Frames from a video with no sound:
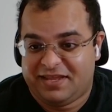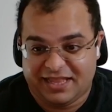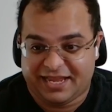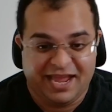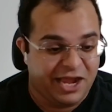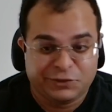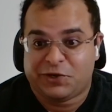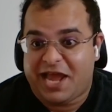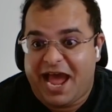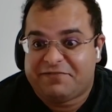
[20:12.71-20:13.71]
Like I don't
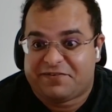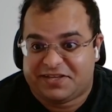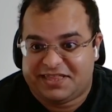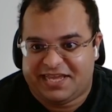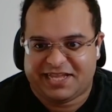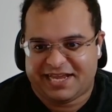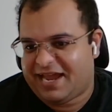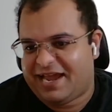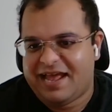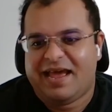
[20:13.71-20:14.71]
have everything. Like
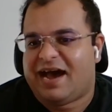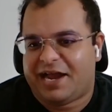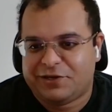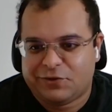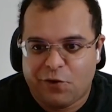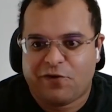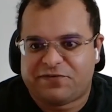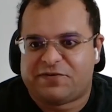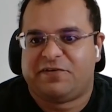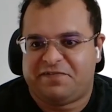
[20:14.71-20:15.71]
I know
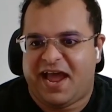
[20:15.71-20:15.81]
for a fact,